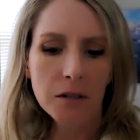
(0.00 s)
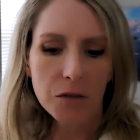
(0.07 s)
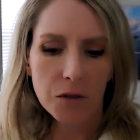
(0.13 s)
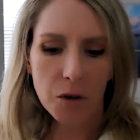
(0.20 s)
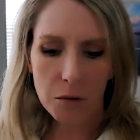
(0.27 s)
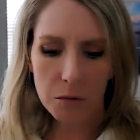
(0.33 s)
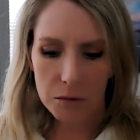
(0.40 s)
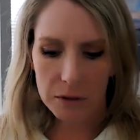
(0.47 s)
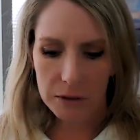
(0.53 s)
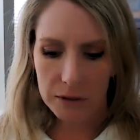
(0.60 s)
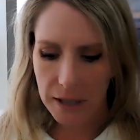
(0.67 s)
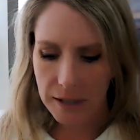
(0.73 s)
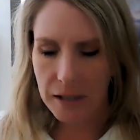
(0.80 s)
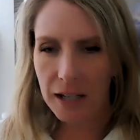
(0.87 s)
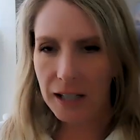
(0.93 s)
So
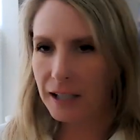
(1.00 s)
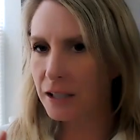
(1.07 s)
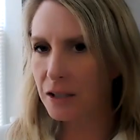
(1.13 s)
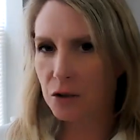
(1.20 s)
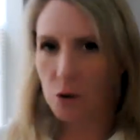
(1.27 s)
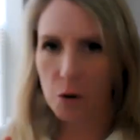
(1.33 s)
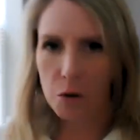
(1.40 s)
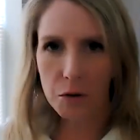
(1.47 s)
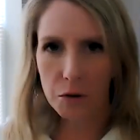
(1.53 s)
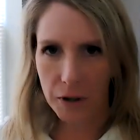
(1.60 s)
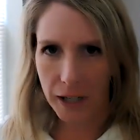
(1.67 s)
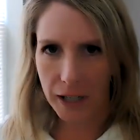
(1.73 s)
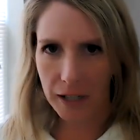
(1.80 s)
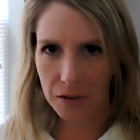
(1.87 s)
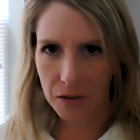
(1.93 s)
let's not get into the whole
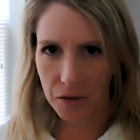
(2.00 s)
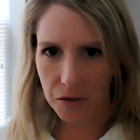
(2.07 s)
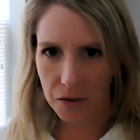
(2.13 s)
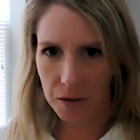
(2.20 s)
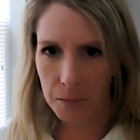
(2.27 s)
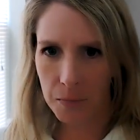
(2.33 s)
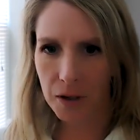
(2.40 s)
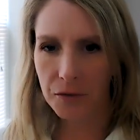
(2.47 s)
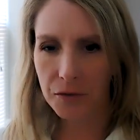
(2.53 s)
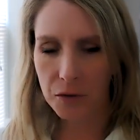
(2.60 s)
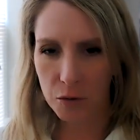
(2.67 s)
grading system of